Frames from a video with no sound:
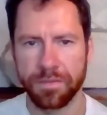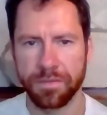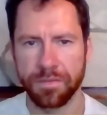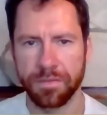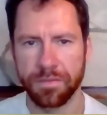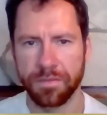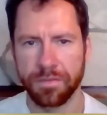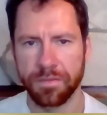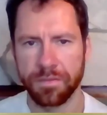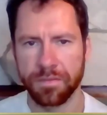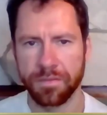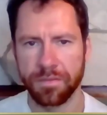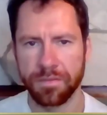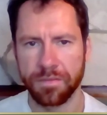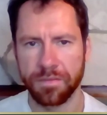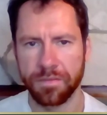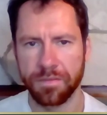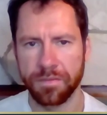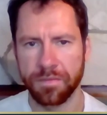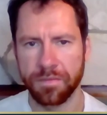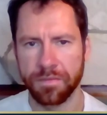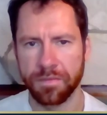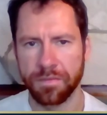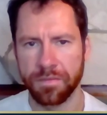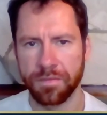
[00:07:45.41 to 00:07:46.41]

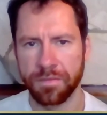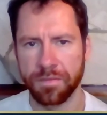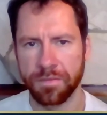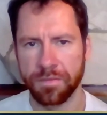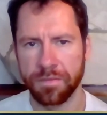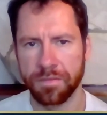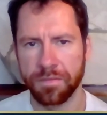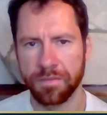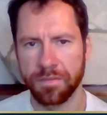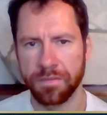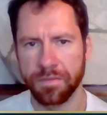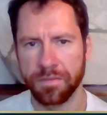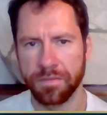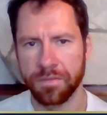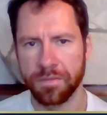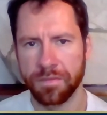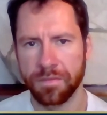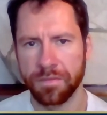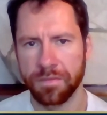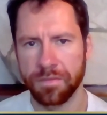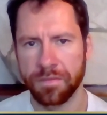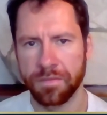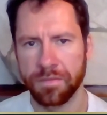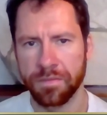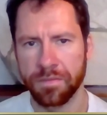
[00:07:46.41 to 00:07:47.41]
Another
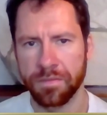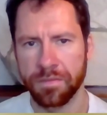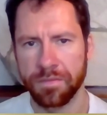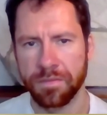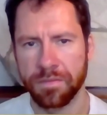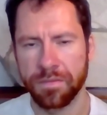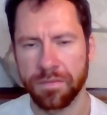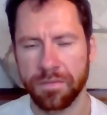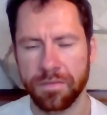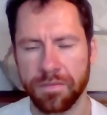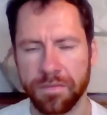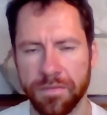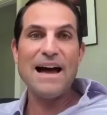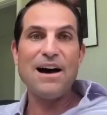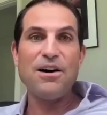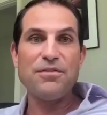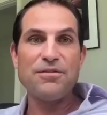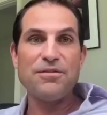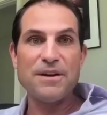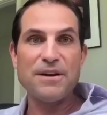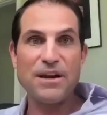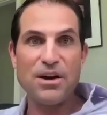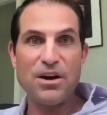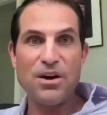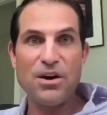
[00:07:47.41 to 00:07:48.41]
example is from the movie
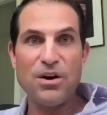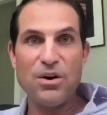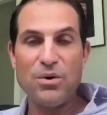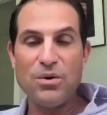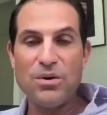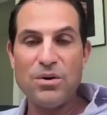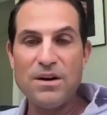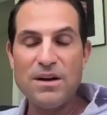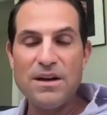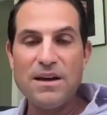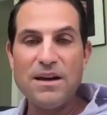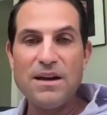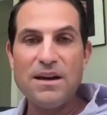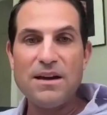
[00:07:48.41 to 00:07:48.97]
AlphaGo.